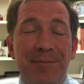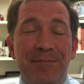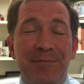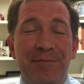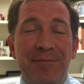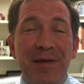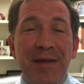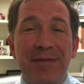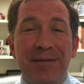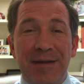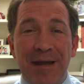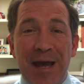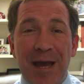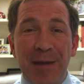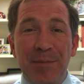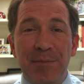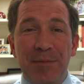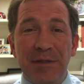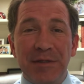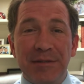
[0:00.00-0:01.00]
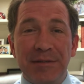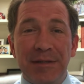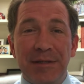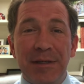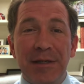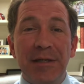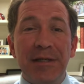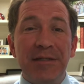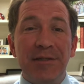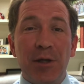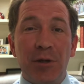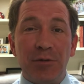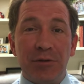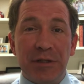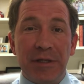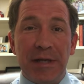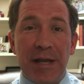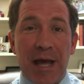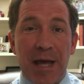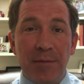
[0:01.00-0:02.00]
fifth type is an
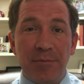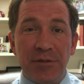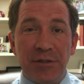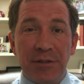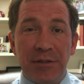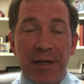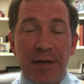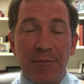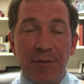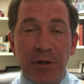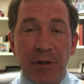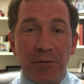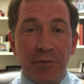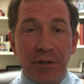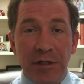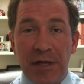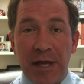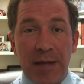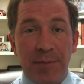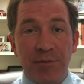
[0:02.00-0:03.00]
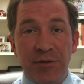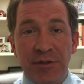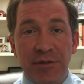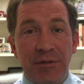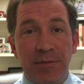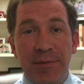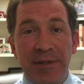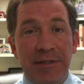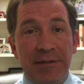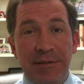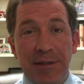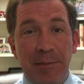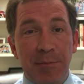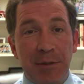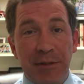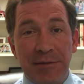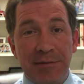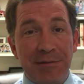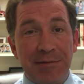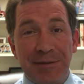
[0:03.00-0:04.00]
adult adoption. Now, adult adoptions mean
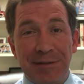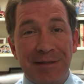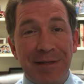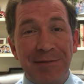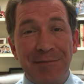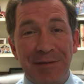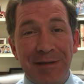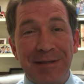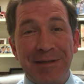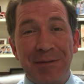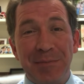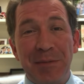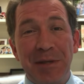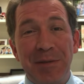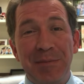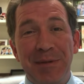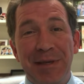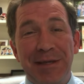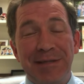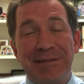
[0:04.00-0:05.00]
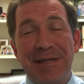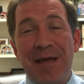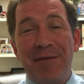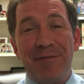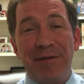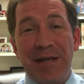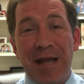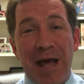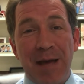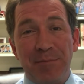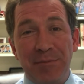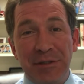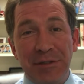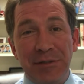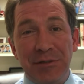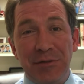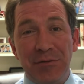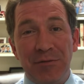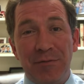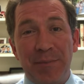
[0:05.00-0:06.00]
something significant to me because I've
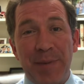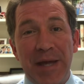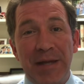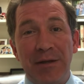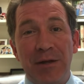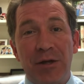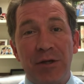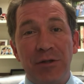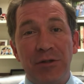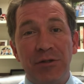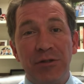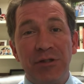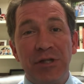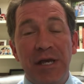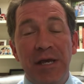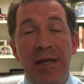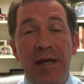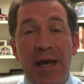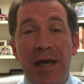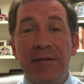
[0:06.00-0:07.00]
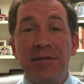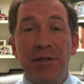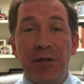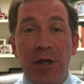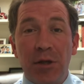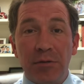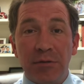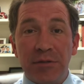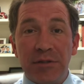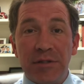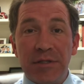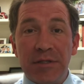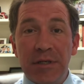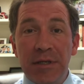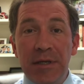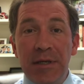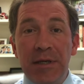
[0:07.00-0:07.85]
adopted 2 of my daughters as adults.